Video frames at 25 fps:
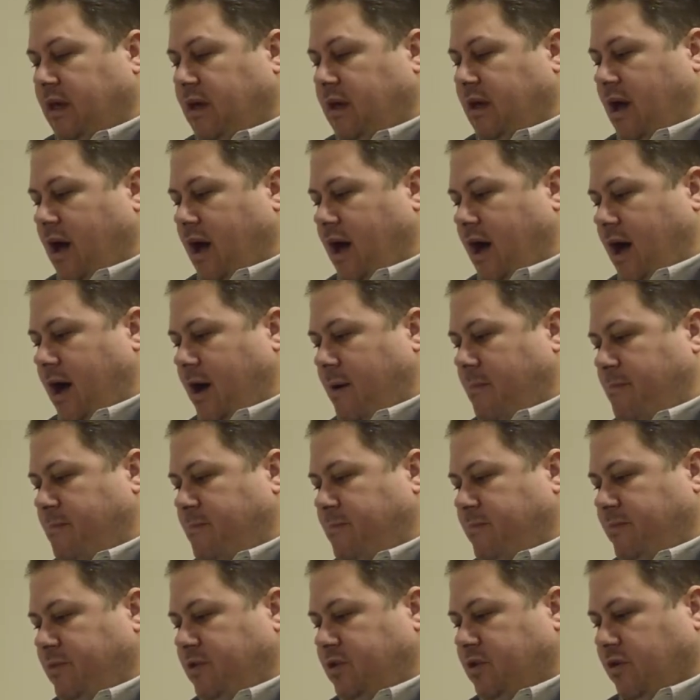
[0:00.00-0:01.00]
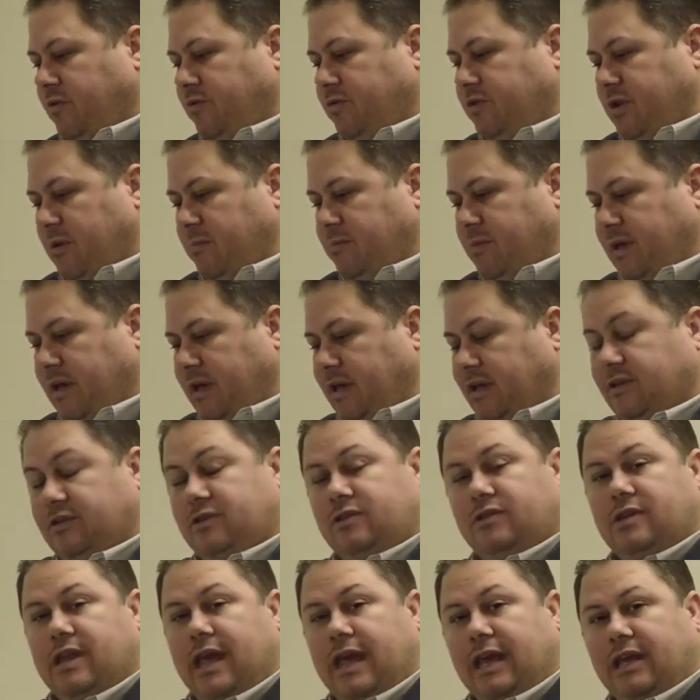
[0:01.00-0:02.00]
Um, so if something
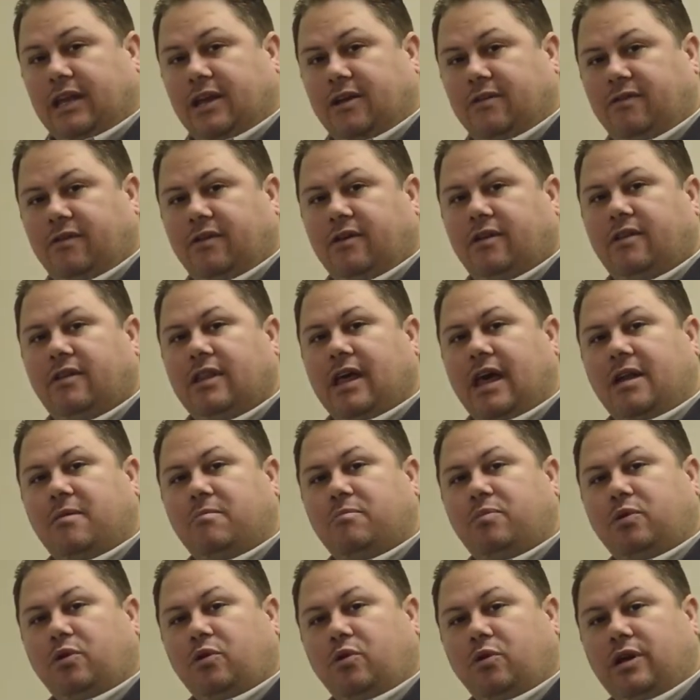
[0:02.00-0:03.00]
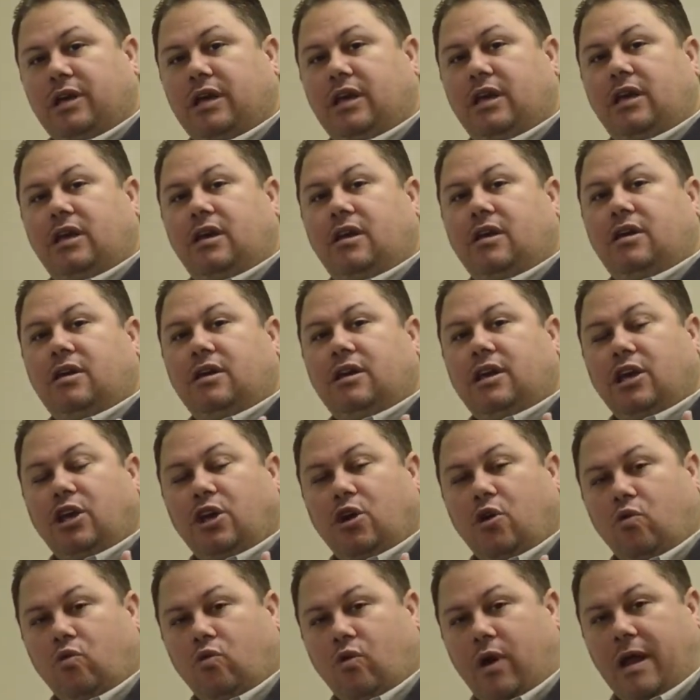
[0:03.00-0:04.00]
is negative, that employee can
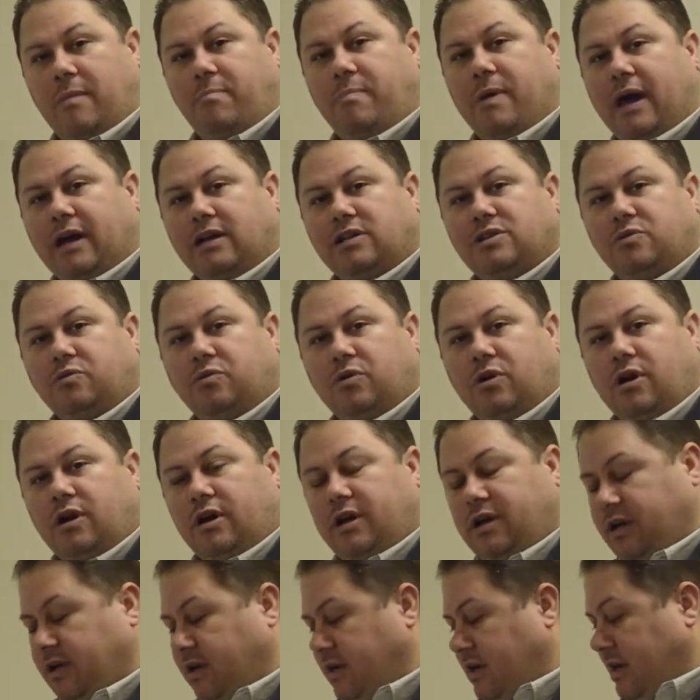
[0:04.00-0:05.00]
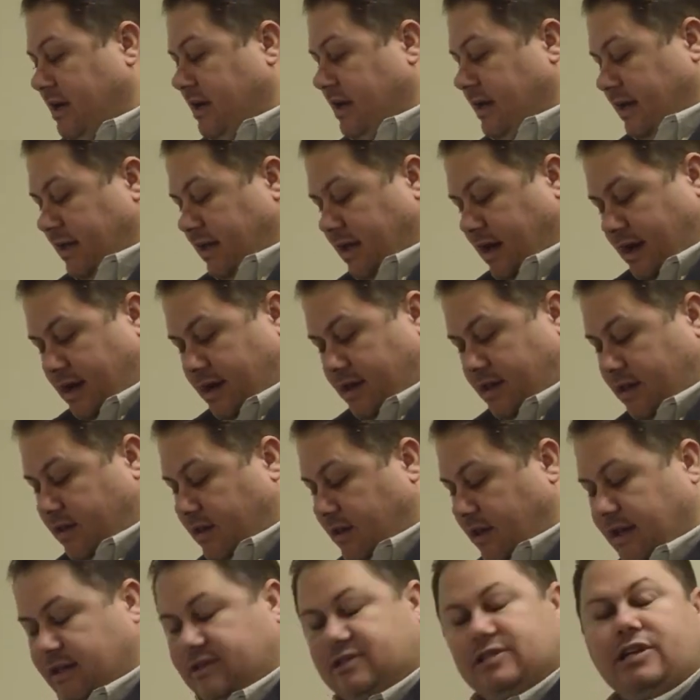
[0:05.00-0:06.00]
go right back to work. Uh,
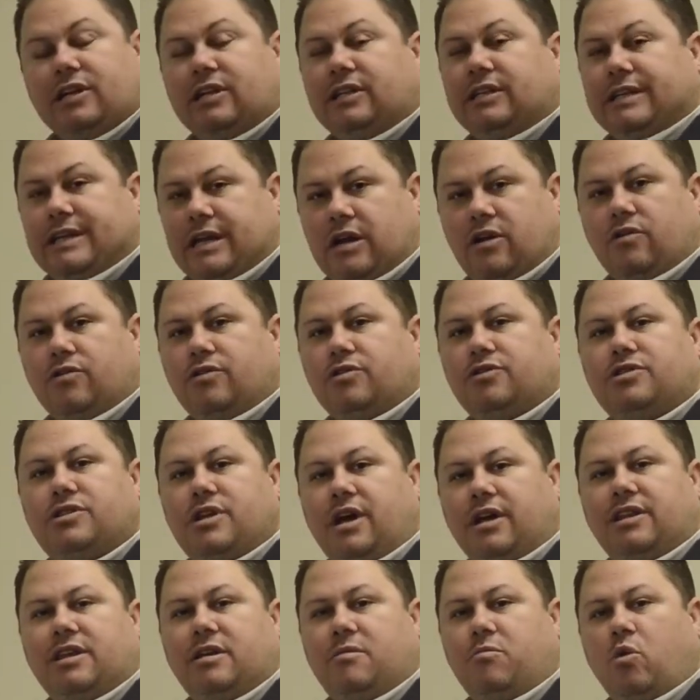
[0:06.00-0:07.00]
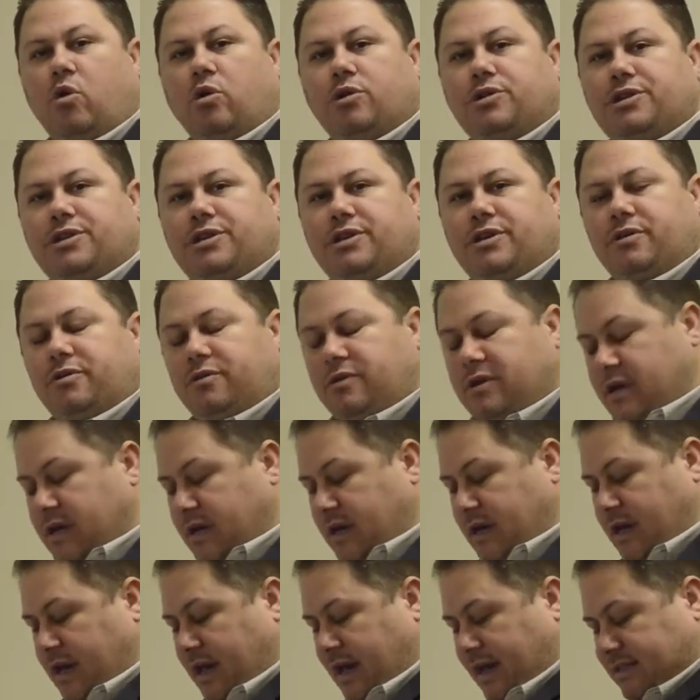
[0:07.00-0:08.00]
it's clear, there's nothing more to do.
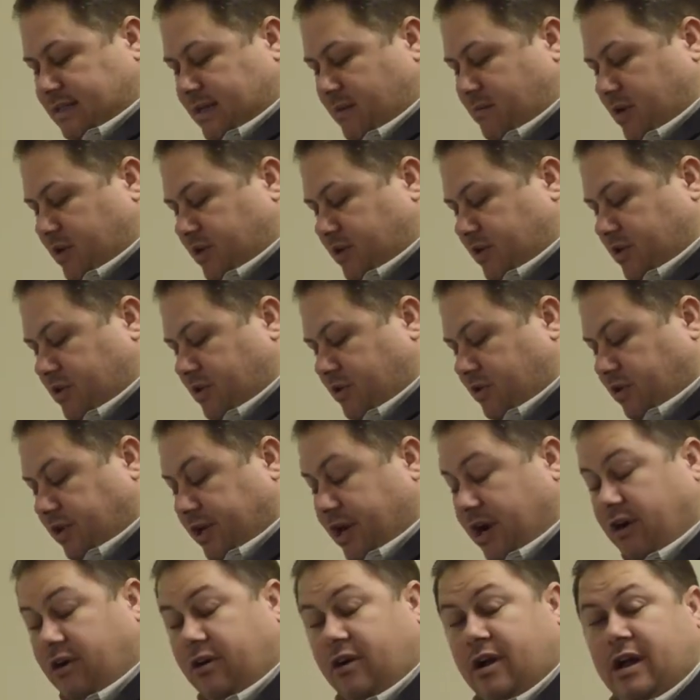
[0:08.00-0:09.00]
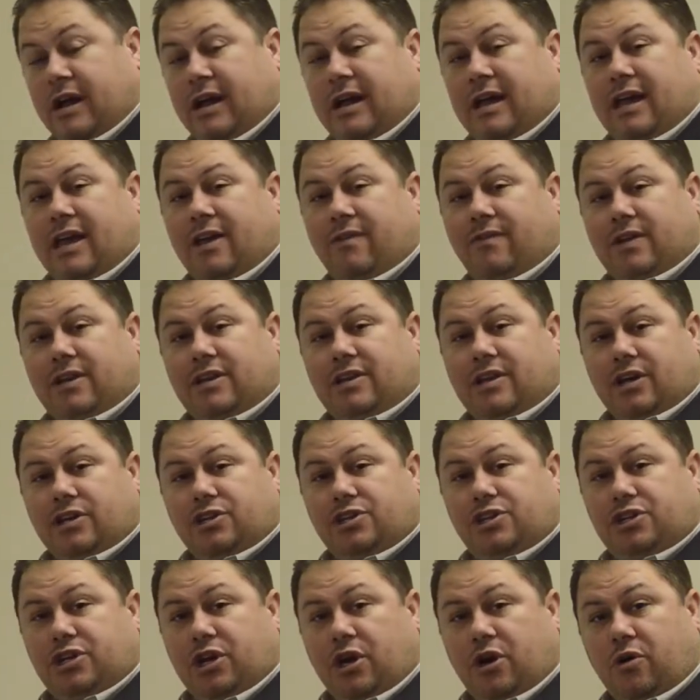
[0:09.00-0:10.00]
As I mentioned earlier, if it does
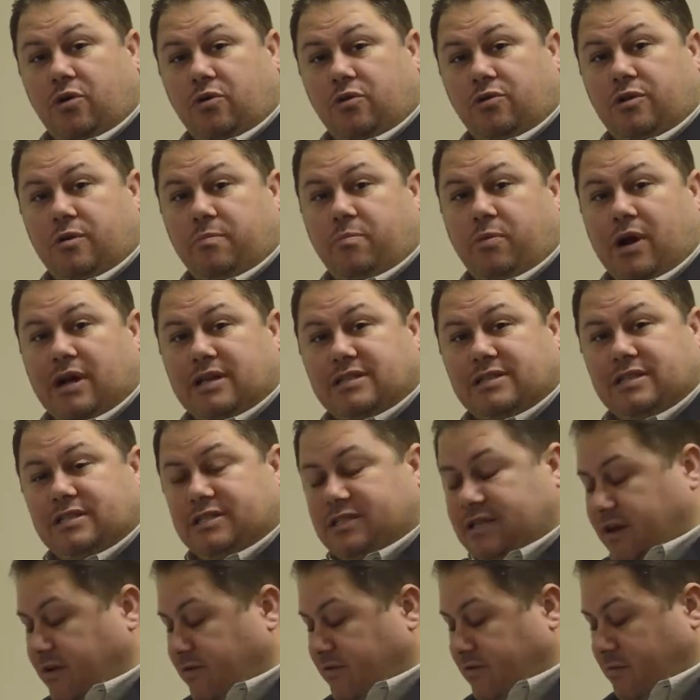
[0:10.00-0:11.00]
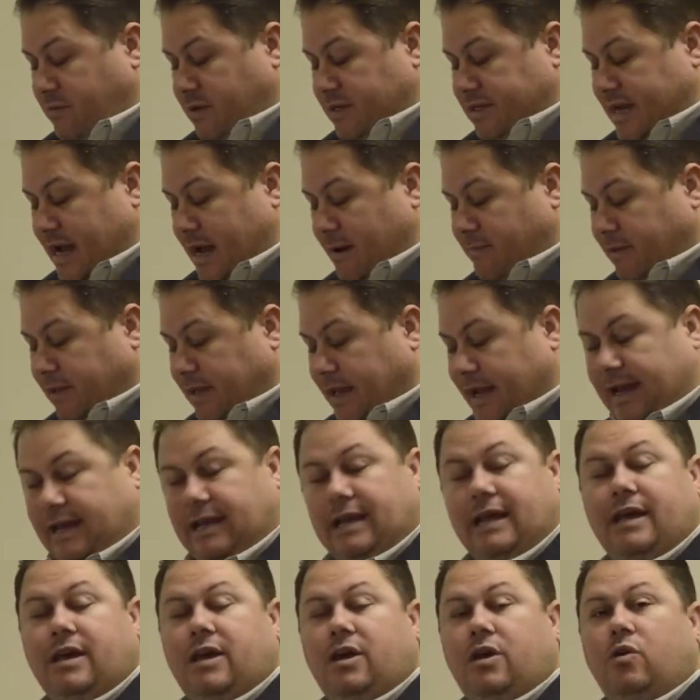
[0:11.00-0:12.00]
show the presence of a
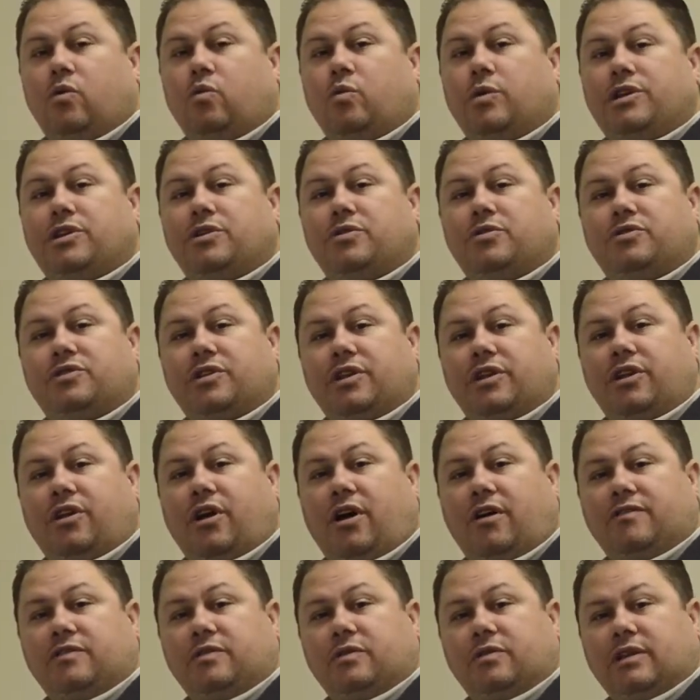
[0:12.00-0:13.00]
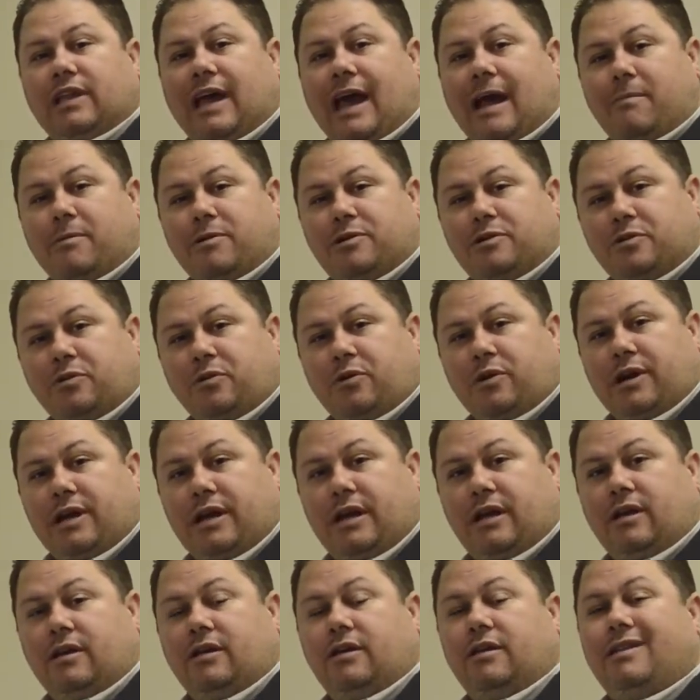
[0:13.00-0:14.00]
metabolite, we do send it off to a
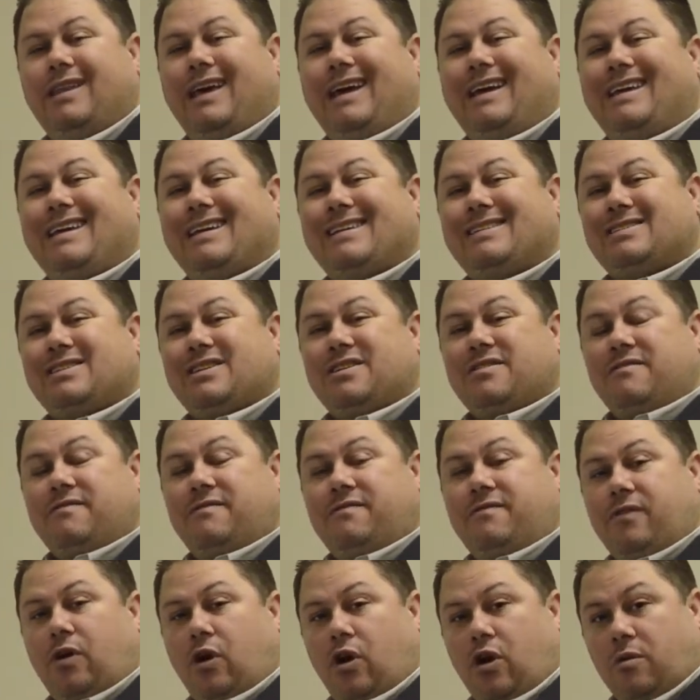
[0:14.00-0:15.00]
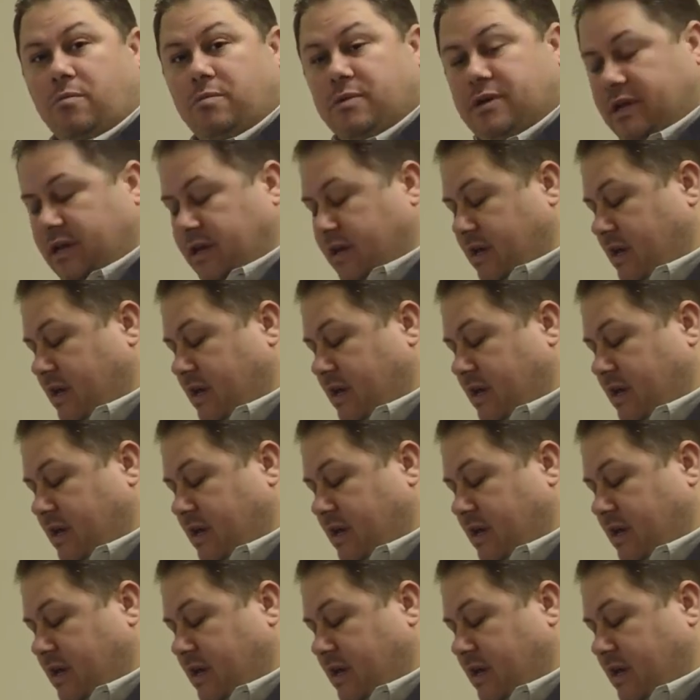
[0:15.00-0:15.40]
laboratory. That gets confirmed.